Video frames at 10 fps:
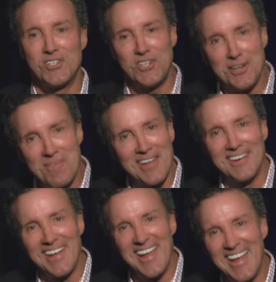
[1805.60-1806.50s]
She
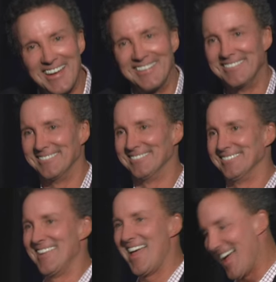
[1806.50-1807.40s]

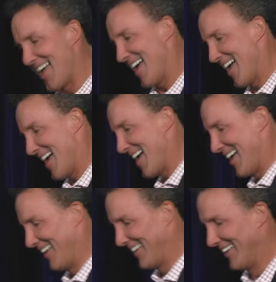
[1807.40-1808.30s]
made an A.
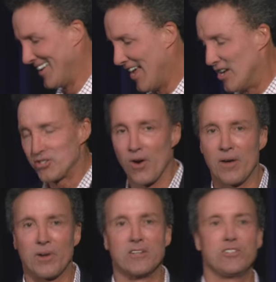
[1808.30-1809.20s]
So
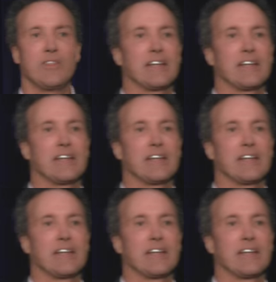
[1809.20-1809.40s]
I want to do